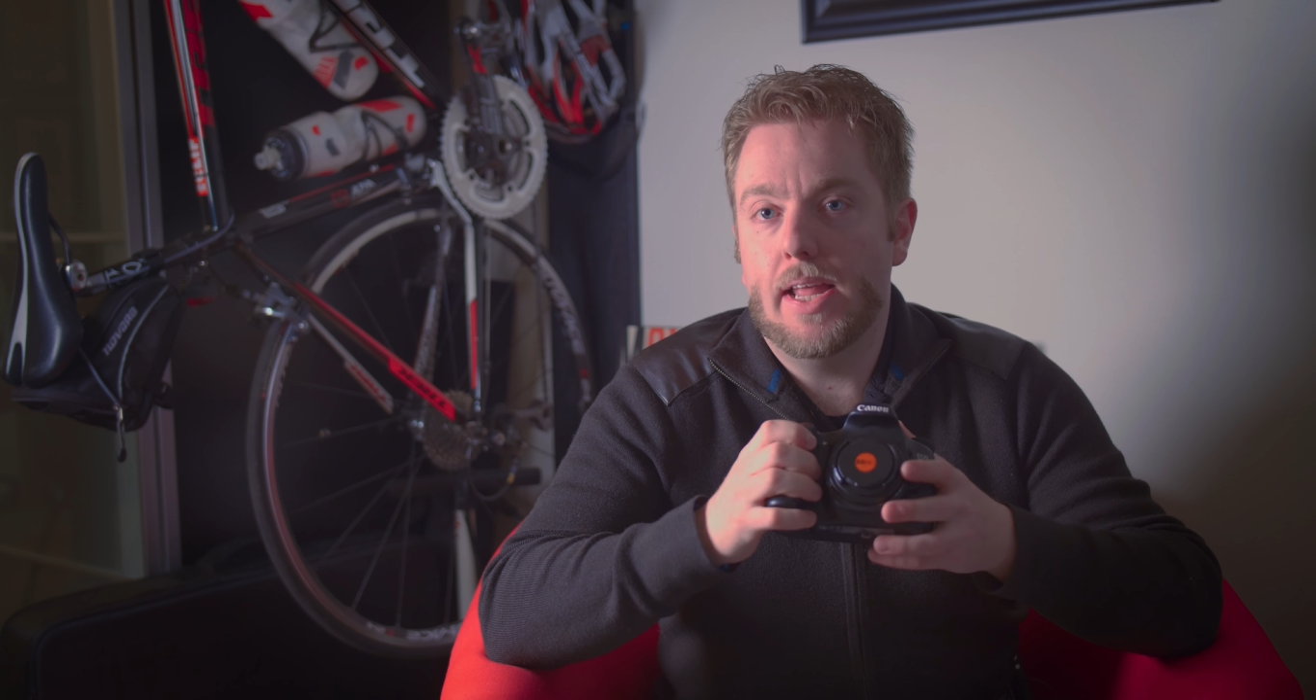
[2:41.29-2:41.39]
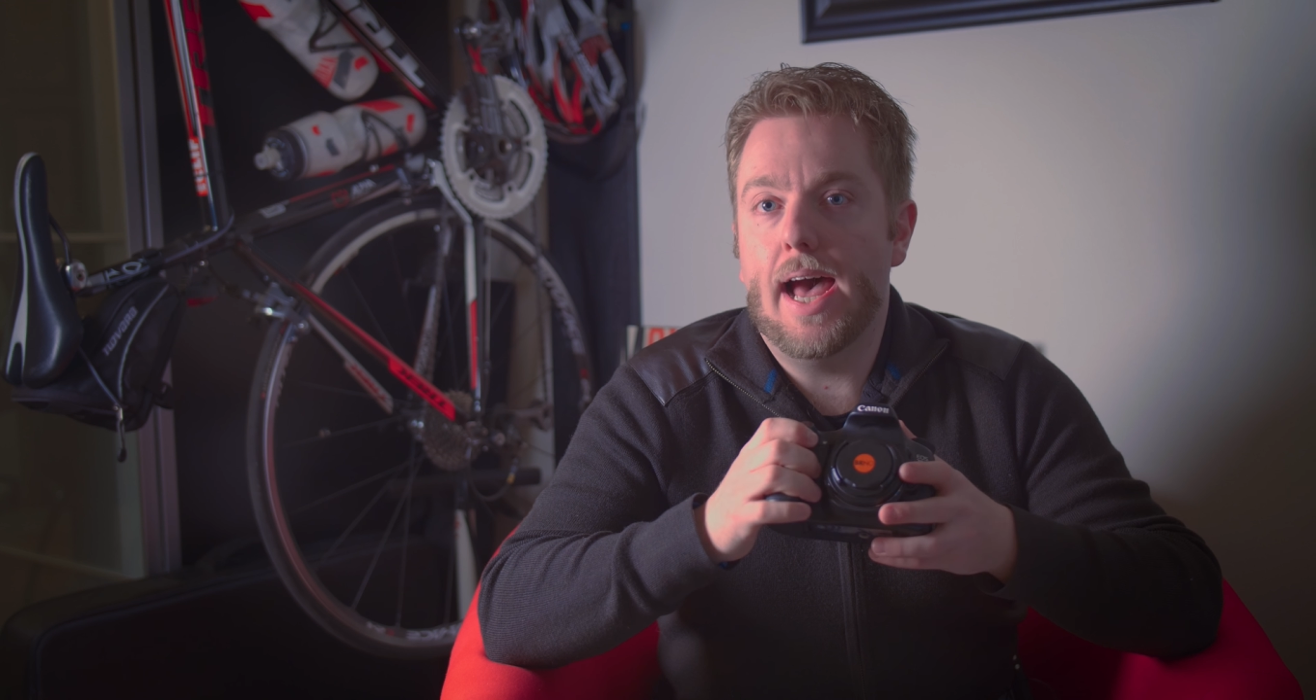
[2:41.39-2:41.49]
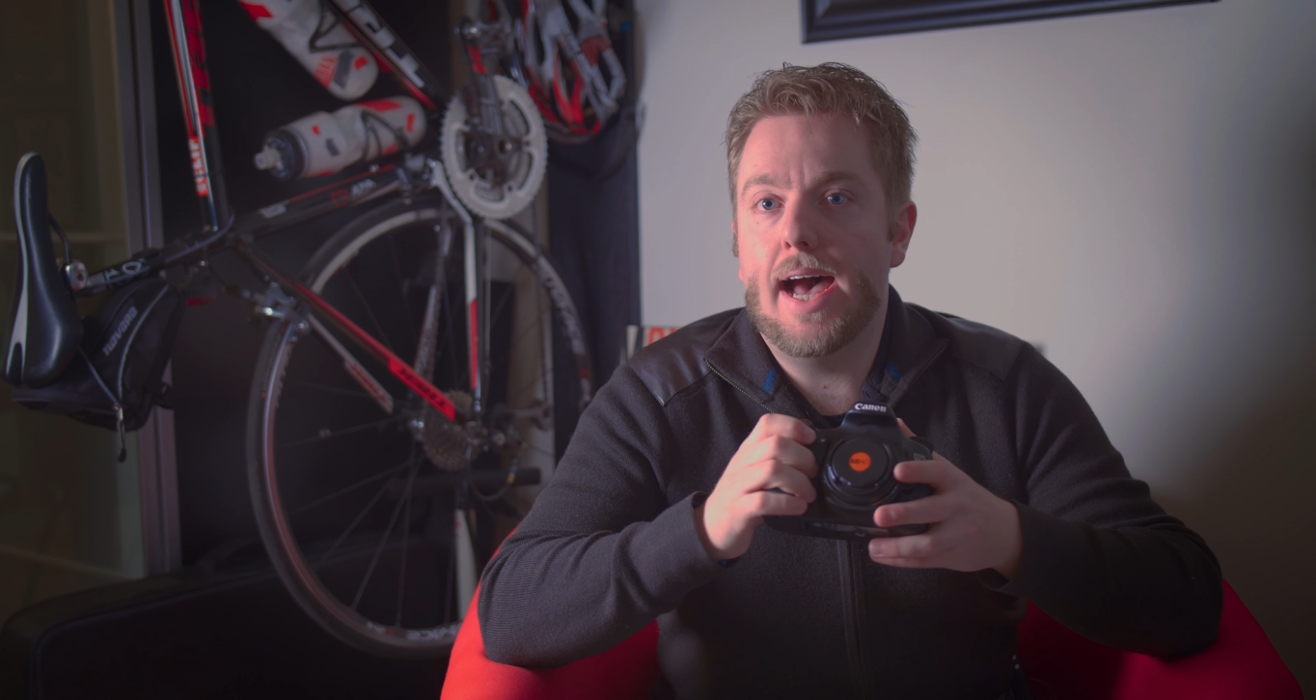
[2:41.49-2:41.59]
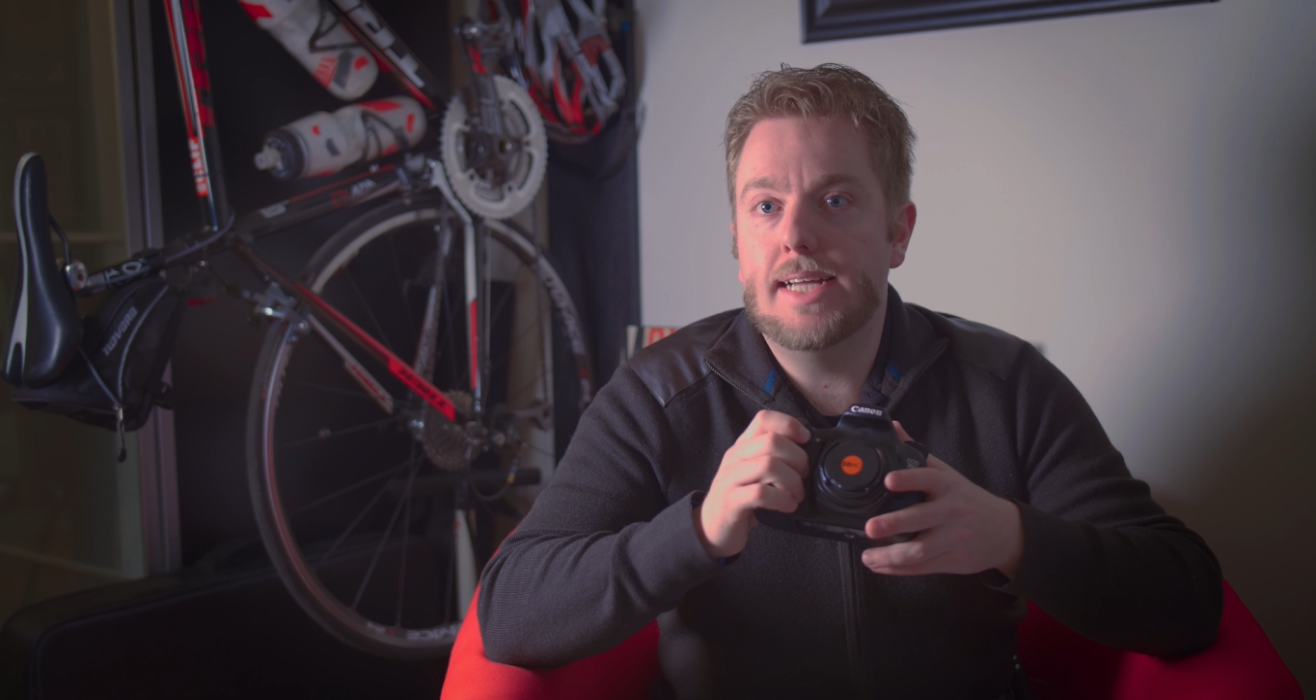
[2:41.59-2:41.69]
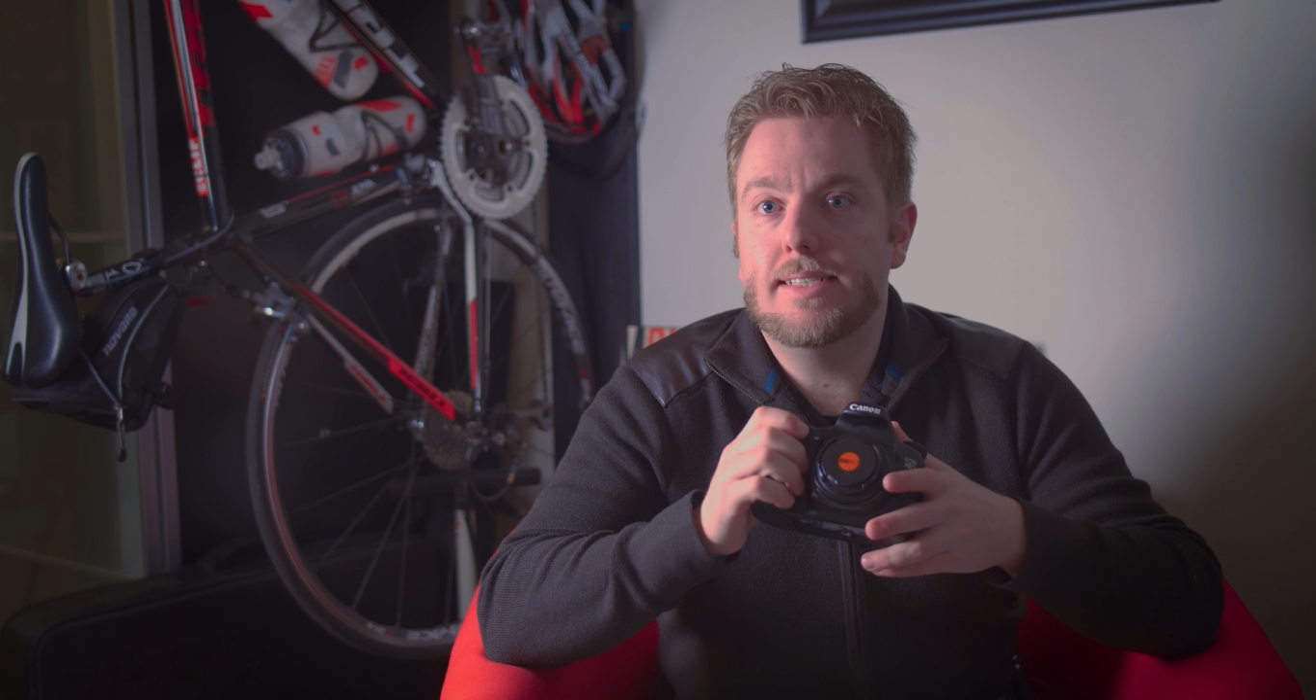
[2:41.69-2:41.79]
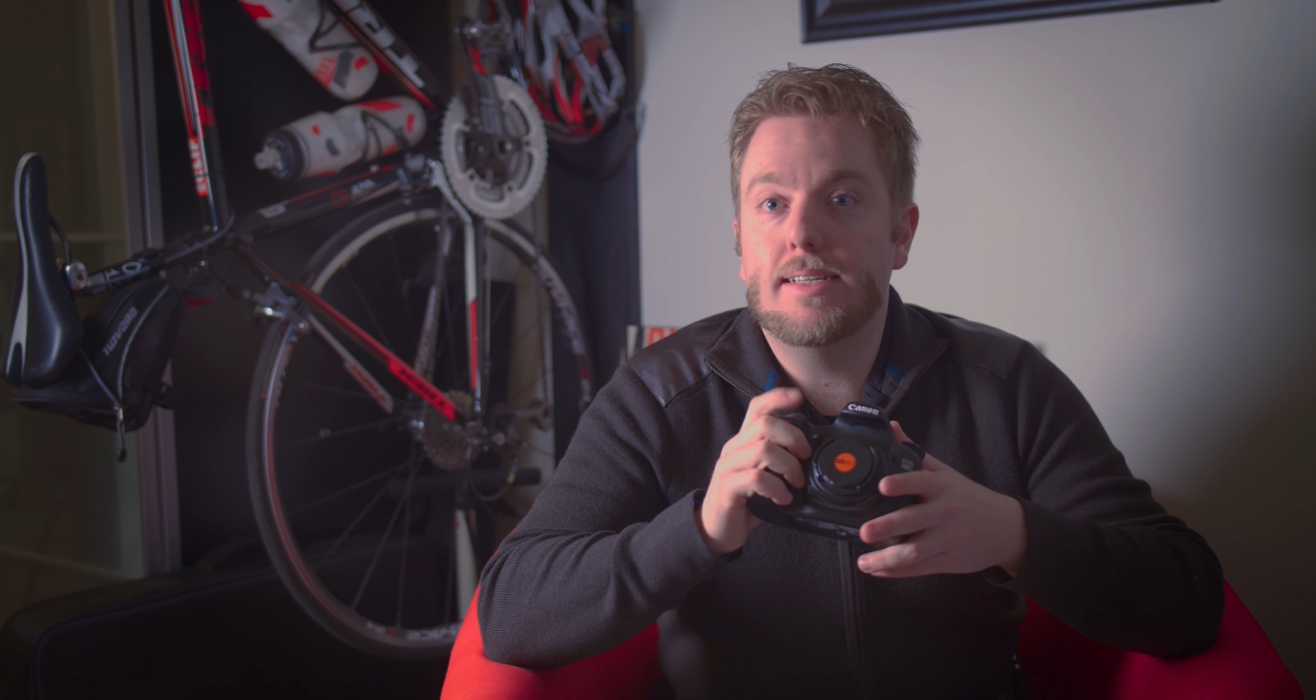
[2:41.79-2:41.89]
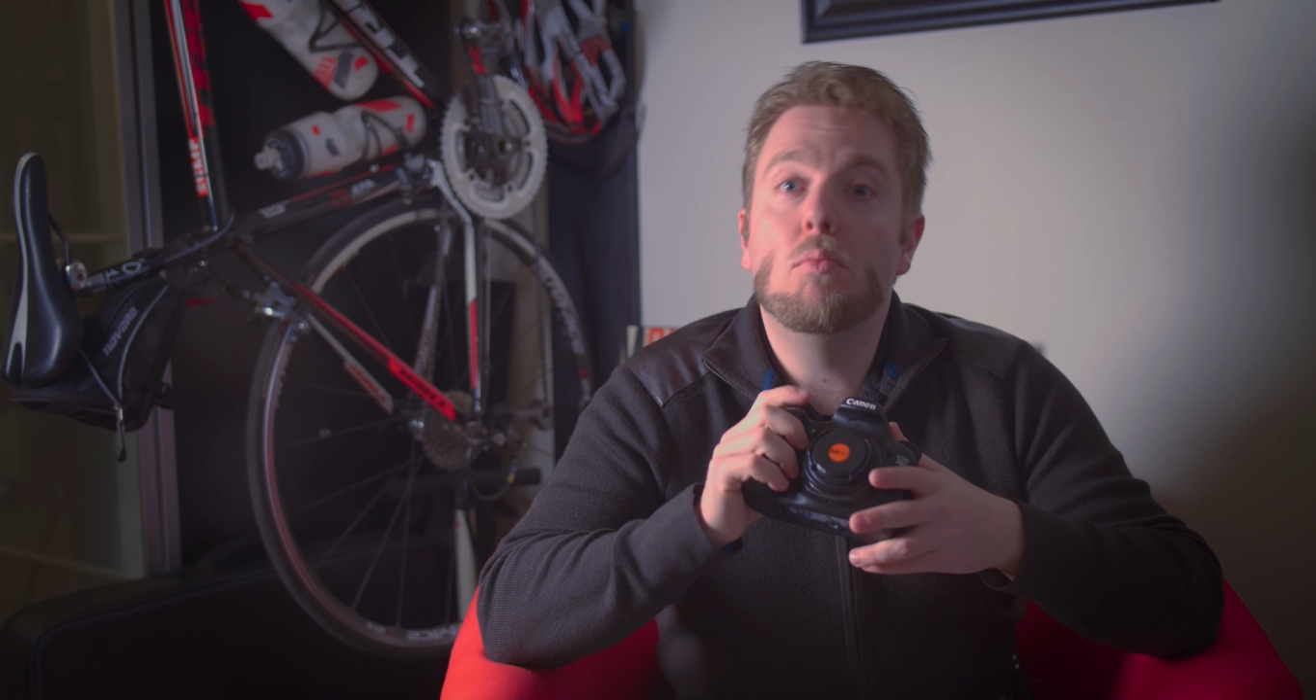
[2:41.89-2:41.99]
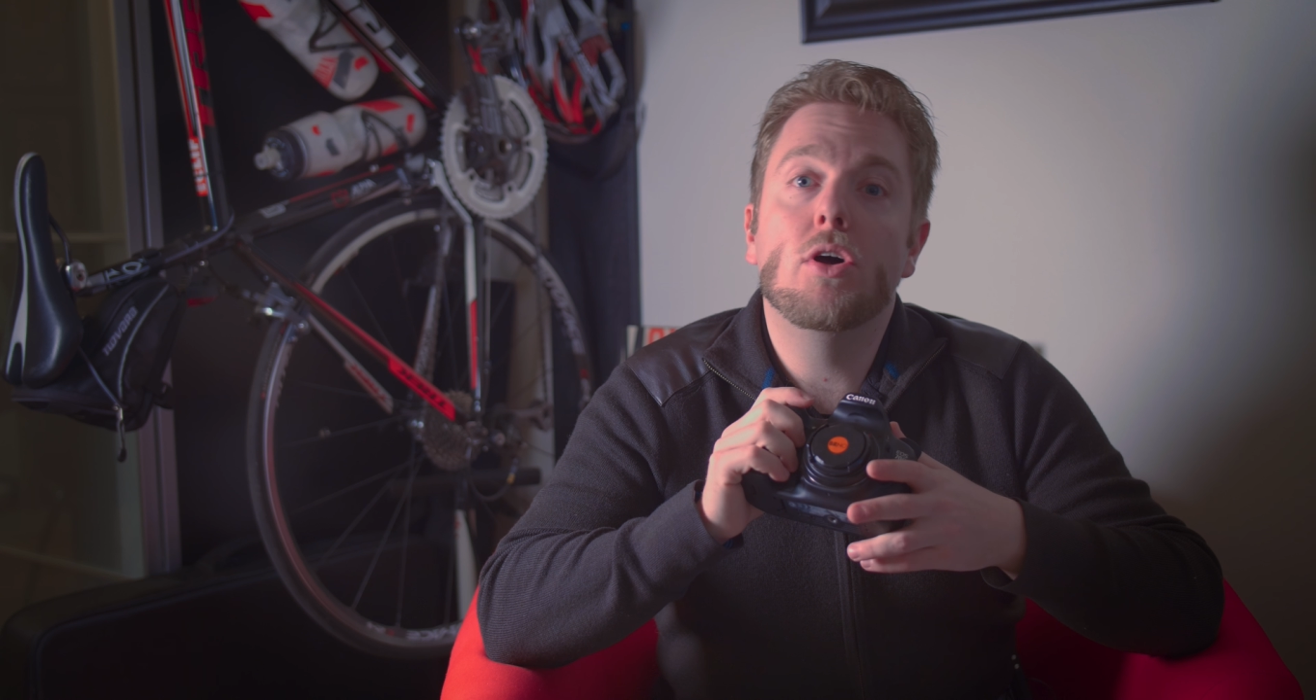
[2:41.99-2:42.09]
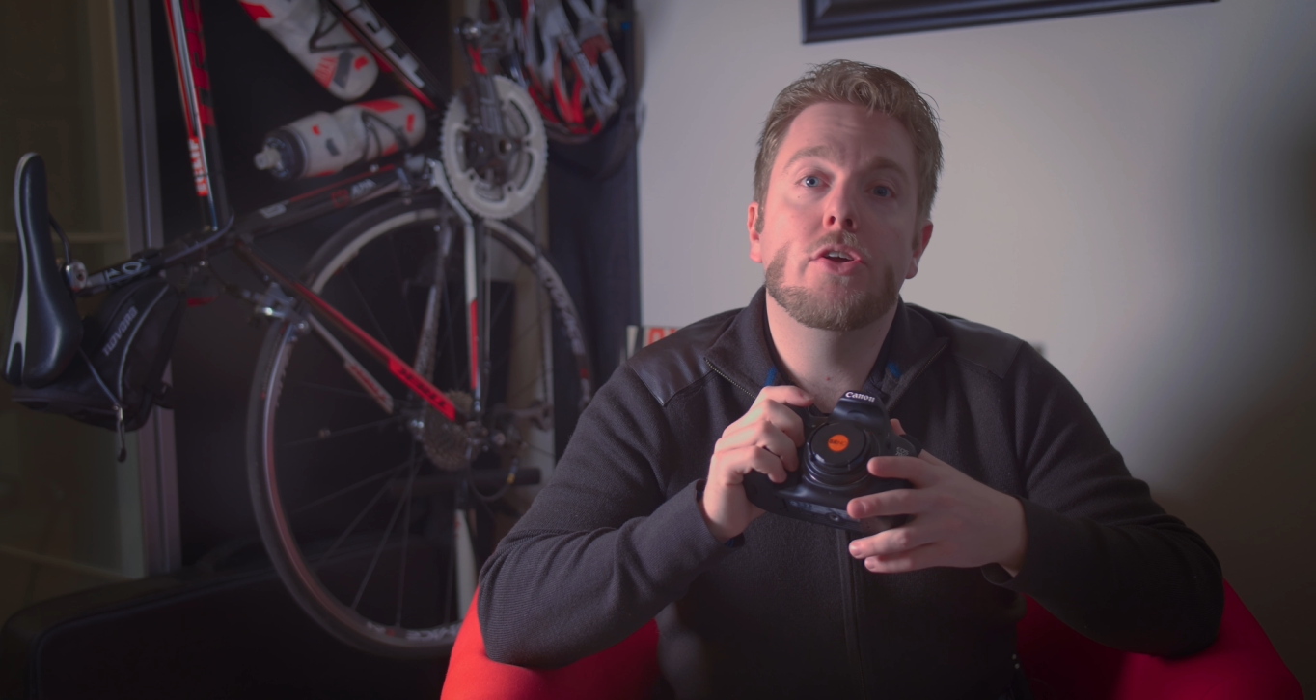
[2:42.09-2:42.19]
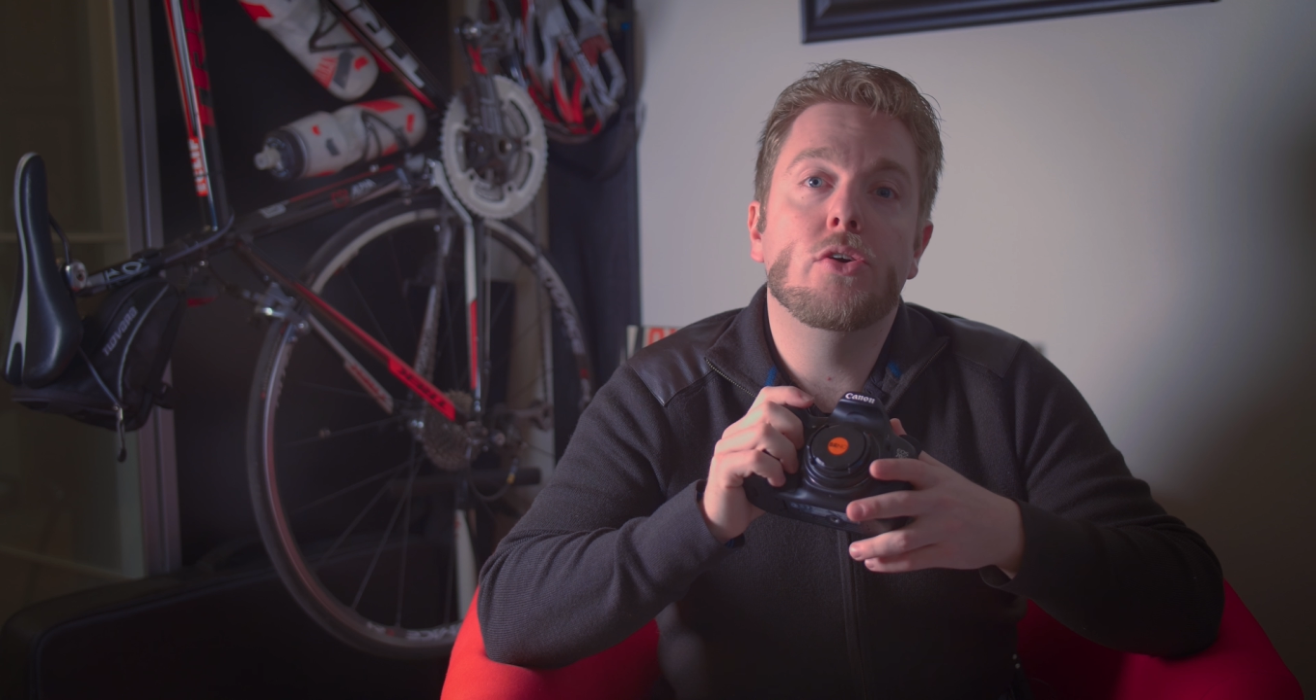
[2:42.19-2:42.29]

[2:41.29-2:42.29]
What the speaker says: as someone